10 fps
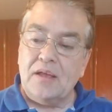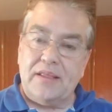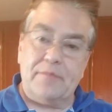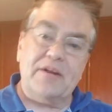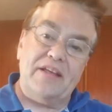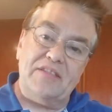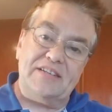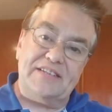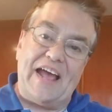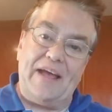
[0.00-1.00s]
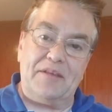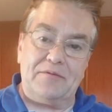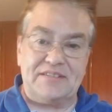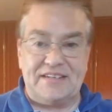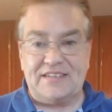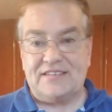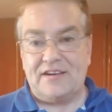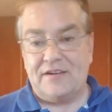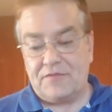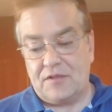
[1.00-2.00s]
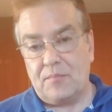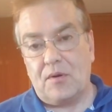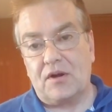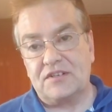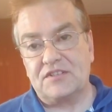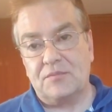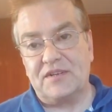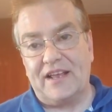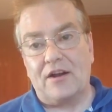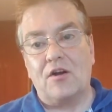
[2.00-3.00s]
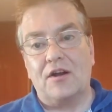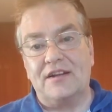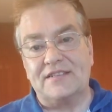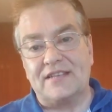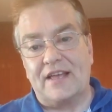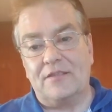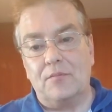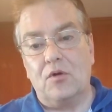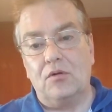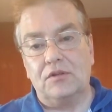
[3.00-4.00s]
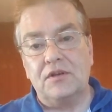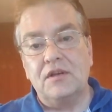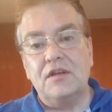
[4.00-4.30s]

They weren't given the time that was necessary for the bar of soap to get hard inside the mold.